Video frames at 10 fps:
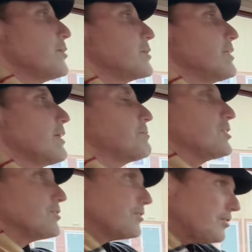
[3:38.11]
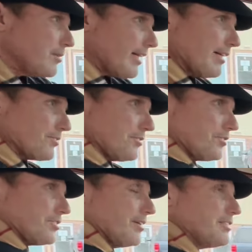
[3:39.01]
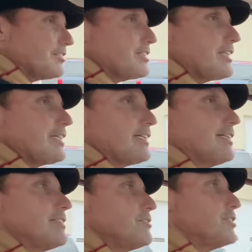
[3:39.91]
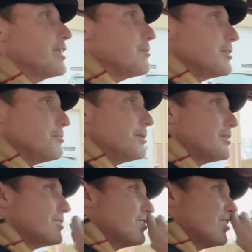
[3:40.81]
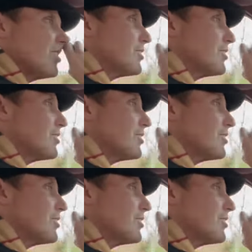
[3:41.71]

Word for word: owner up till 2017, and the gentleman who purchased this